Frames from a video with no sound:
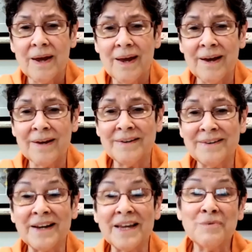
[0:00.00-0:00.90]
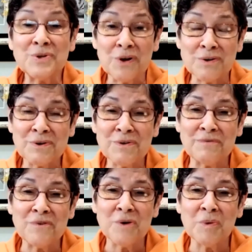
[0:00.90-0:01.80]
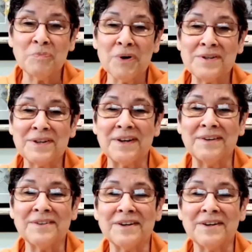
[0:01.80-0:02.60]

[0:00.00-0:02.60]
And he was also the former president